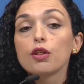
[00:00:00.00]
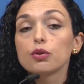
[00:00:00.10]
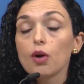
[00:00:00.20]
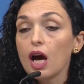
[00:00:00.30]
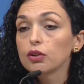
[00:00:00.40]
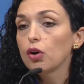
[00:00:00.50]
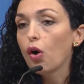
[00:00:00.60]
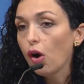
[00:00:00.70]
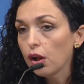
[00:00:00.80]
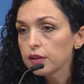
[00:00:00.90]
throughout
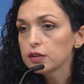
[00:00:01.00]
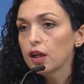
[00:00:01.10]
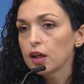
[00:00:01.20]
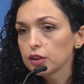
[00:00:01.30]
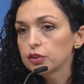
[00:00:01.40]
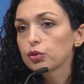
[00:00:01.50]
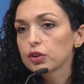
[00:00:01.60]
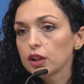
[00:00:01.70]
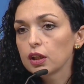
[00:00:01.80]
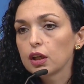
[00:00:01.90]
all the
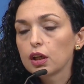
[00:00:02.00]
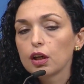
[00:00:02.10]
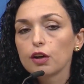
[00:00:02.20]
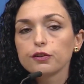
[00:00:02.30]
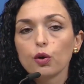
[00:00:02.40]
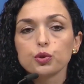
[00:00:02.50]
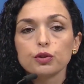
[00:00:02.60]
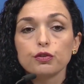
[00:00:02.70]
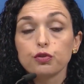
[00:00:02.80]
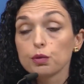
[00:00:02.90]
territory of
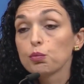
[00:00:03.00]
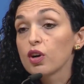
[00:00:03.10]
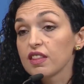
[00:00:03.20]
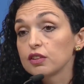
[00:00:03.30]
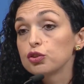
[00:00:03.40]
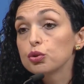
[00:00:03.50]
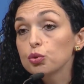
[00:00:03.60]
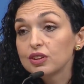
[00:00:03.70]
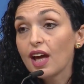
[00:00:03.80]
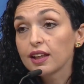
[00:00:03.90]
Kosovo for more than
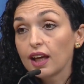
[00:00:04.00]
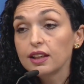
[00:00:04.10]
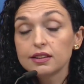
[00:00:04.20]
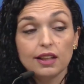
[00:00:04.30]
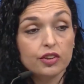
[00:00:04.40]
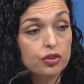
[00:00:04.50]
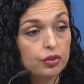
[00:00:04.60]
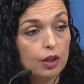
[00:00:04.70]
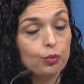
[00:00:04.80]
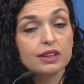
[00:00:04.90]
two decades.
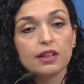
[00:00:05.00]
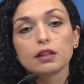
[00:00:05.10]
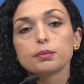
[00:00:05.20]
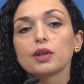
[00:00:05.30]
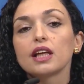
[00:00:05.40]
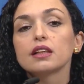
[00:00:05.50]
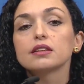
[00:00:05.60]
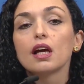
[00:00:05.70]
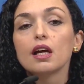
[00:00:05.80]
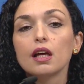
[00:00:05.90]
Yesterday, we celebrated